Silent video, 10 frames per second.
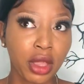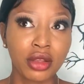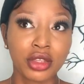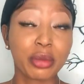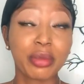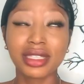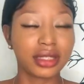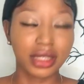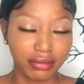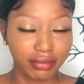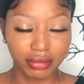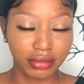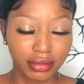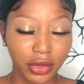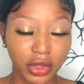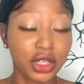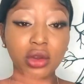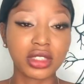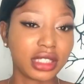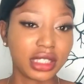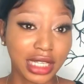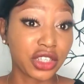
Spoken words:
So basically, in all these things that I